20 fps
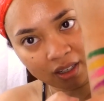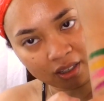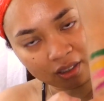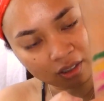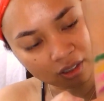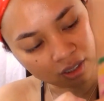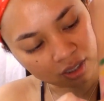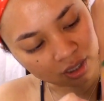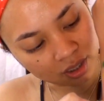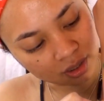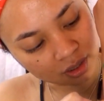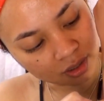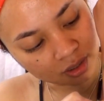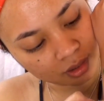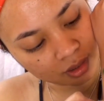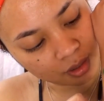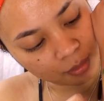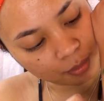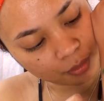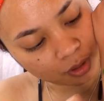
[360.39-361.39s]
underneath
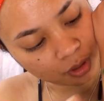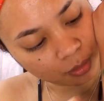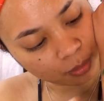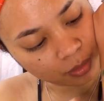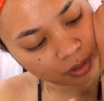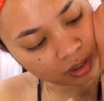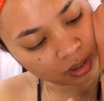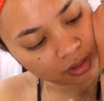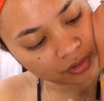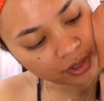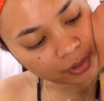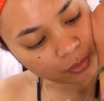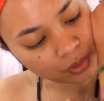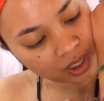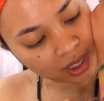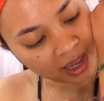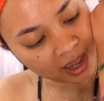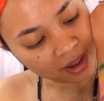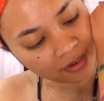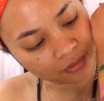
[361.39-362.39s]
the purple that
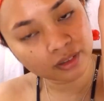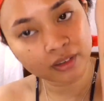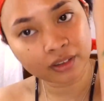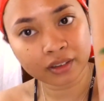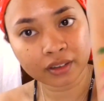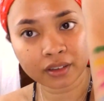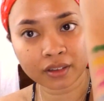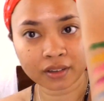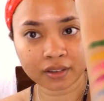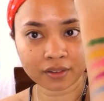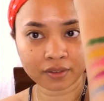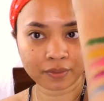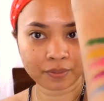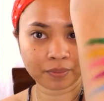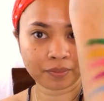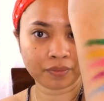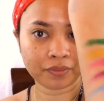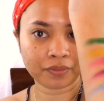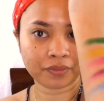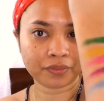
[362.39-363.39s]
we have earlier.
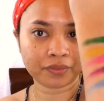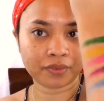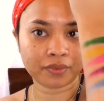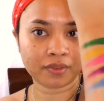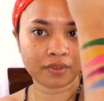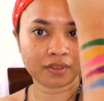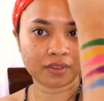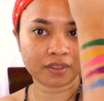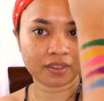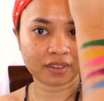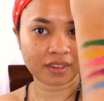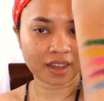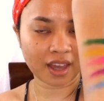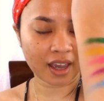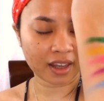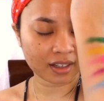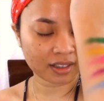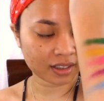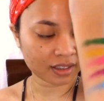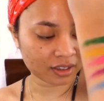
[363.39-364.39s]

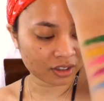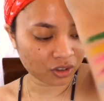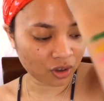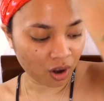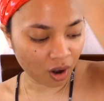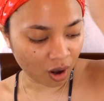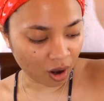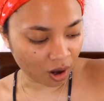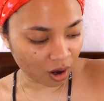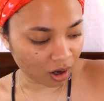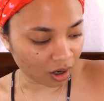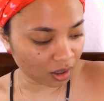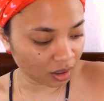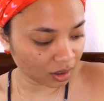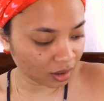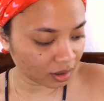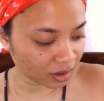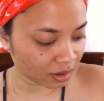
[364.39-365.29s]
That is Kong.